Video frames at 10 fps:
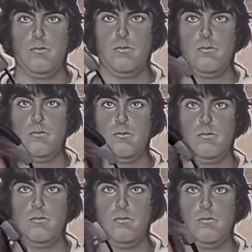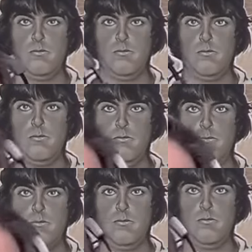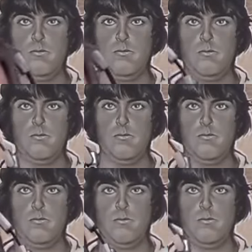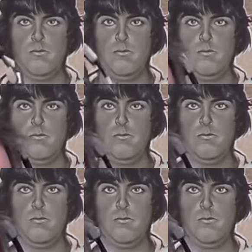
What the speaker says: The person shown says nothing.